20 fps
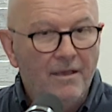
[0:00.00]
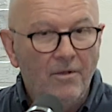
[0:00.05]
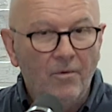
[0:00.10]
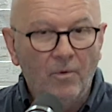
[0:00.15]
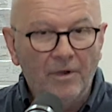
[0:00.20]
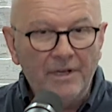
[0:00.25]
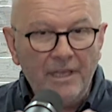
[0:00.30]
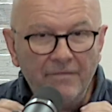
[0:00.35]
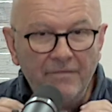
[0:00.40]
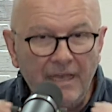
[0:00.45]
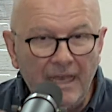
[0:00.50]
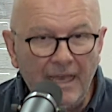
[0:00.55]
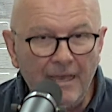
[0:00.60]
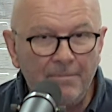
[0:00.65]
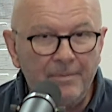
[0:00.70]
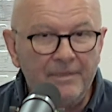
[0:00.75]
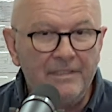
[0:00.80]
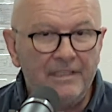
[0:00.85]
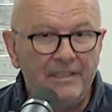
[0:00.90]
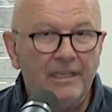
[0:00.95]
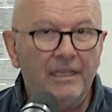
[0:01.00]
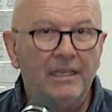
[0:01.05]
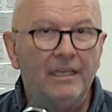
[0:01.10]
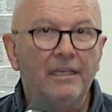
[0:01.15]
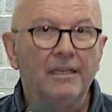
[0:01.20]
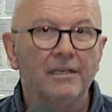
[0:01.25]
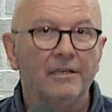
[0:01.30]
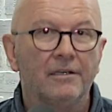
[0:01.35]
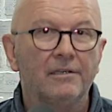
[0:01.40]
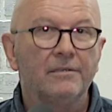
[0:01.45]
Whatever happens
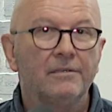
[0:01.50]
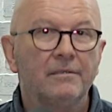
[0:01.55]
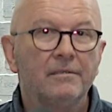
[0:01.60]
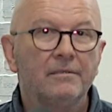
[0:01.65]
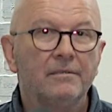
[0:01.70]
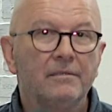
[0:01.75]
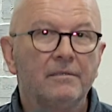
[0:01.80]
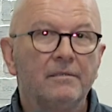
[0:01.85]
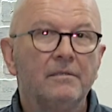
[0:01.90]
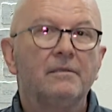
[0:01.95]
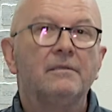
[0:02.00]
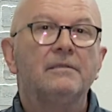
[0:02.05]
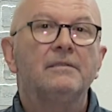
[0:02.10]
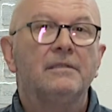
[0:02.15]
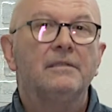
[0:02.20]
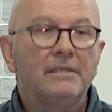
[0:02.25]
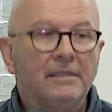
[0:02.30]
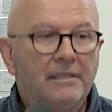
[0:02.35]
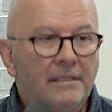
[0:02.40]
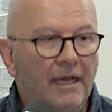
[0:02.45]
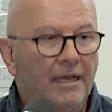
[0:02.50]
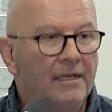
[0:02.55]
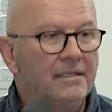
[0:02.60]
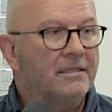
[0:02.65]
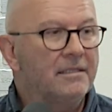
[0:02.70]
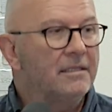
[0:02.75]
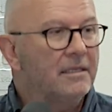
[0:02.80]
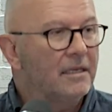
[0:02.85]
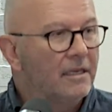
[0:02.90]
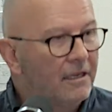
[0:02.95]
here
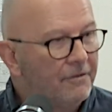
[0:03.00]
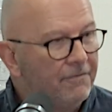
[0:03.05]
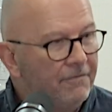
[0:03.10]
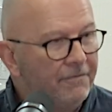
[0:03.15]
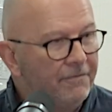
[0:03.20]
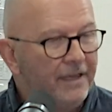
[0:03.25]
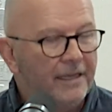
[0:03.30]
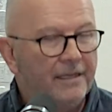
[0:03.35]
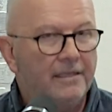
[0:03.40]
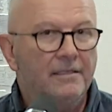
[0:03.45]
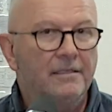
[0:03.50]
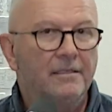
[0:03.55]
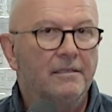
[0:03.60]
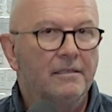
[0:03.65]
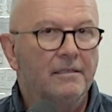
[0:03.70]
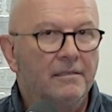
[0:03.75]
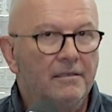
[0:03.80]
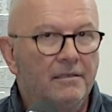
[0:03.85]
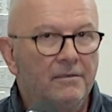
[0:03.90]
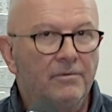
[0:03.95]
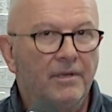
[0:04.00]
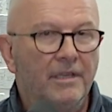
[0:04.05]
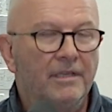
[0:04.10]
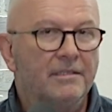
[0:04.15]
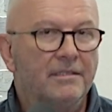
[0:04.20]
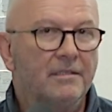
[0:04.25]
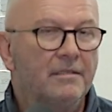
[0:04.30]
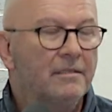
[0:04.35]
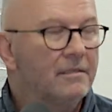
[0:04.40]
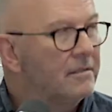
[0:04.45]
does affect the
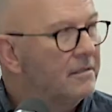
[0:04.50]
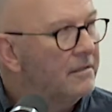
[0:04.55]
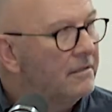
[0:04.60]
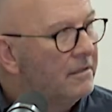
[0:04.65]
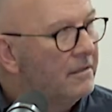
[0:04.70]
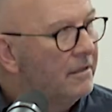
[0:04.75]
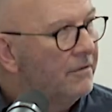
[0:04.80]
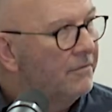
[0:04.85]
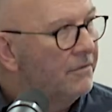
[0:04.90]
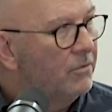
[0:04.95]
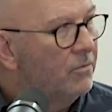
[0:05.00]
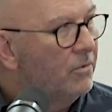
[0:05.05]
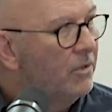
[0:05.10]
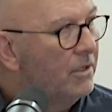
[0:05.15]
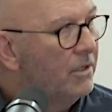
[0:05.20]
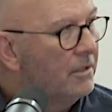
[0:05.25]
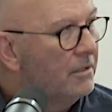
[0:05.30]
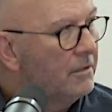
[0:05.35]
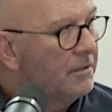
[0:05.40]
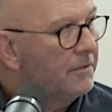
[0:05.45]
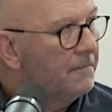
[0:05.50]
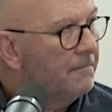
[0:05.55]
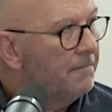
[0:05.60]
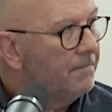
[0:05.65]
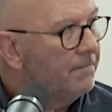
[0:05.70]
rest of the world.